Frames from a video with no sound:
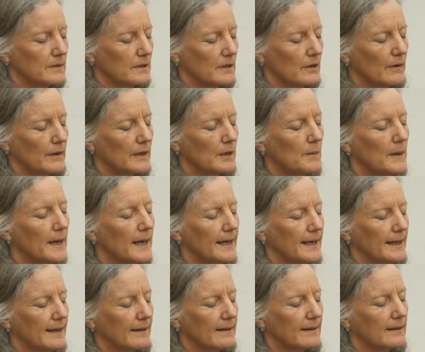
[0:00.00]
going
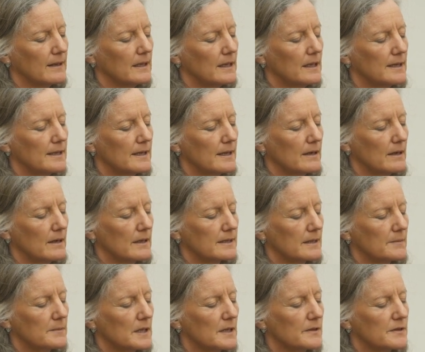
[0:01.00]
away,
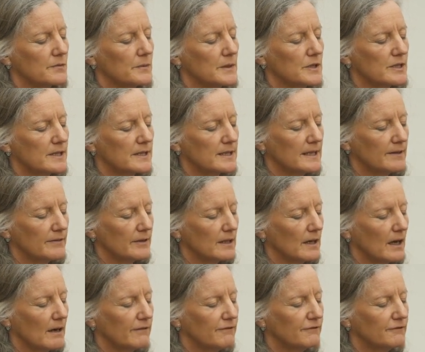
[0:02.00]
sometimes if we just give it
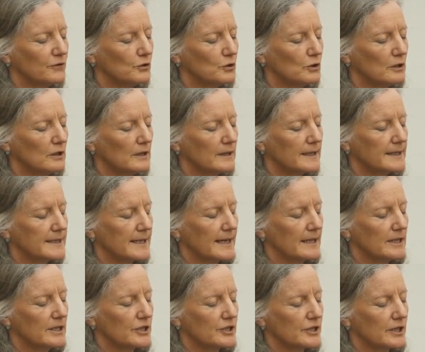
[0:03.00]
our full
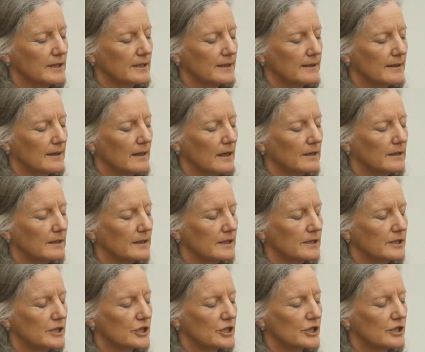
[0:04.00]
attention,
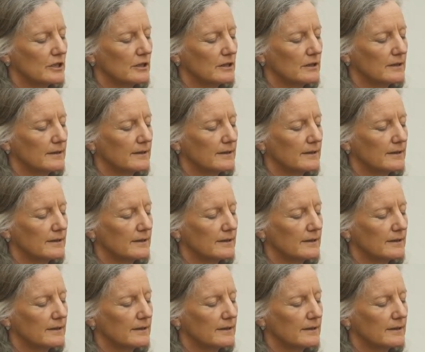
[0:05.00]
unconditional,